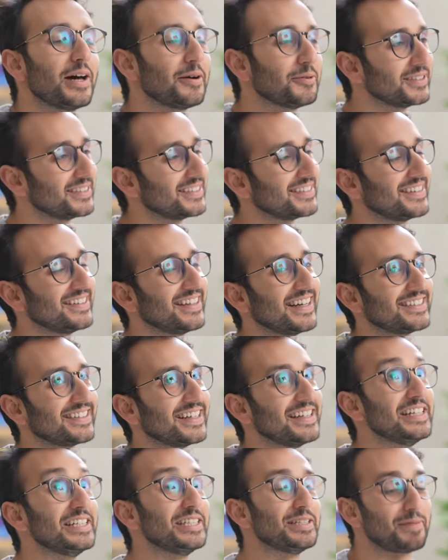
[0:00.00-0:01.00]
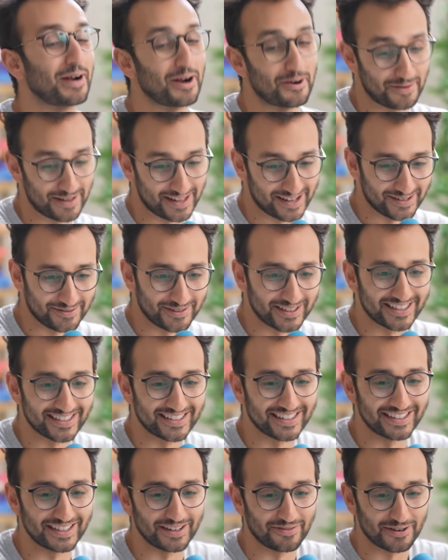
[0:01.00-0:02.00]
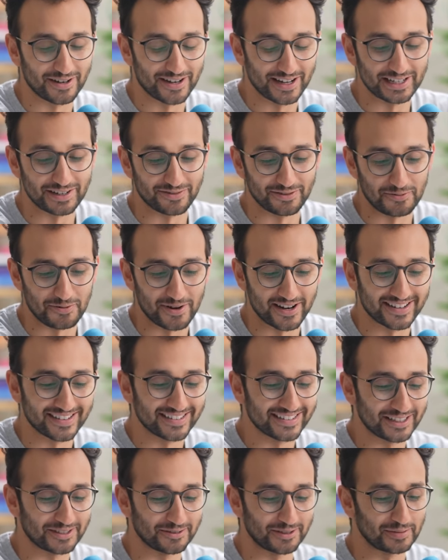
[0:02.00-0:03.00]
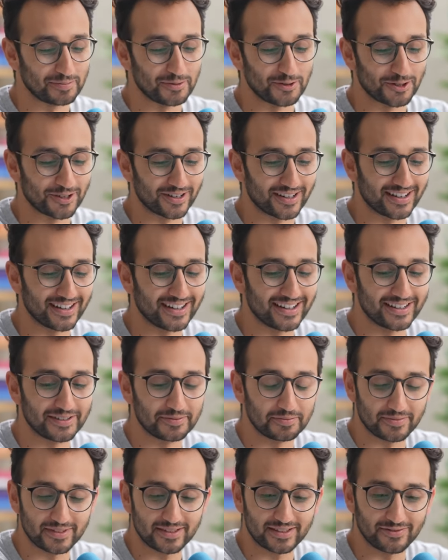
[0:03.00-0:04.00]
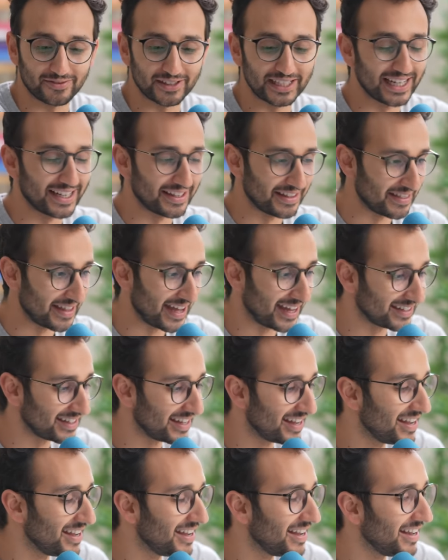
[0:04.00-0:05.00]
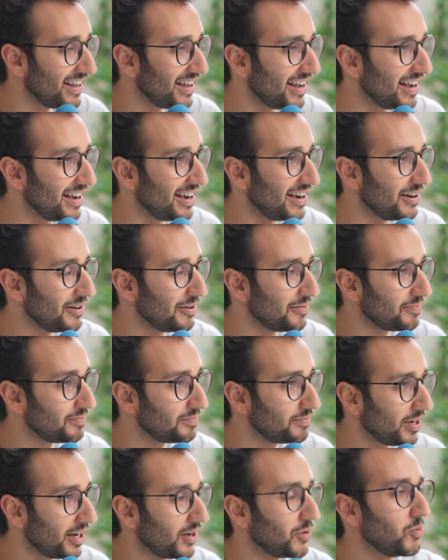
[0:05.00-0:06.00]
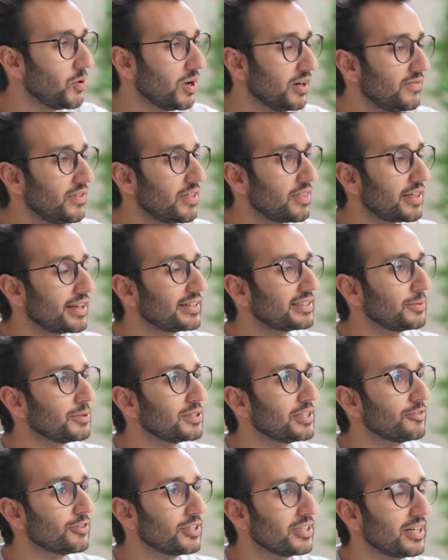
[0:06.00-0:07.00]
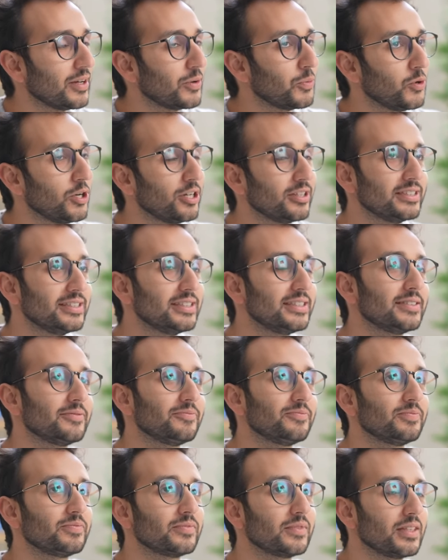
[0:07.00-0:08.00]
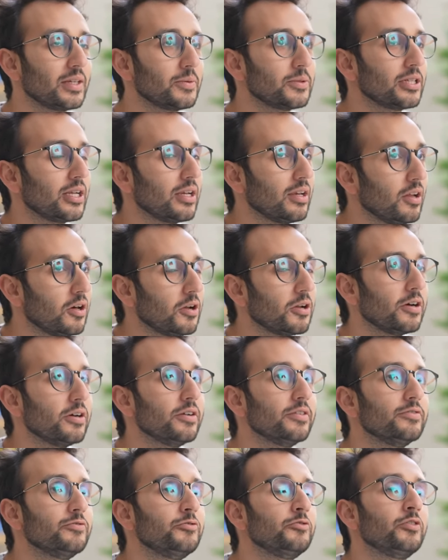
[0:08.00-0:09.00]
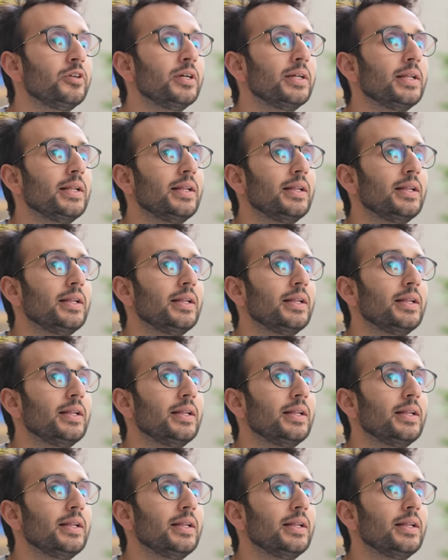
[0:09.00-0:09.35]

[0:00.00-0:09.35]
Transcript: that's Unleash the Power Within, which is a different one. This was more vanilla than that. But one of the things that was interesting was there was a lot of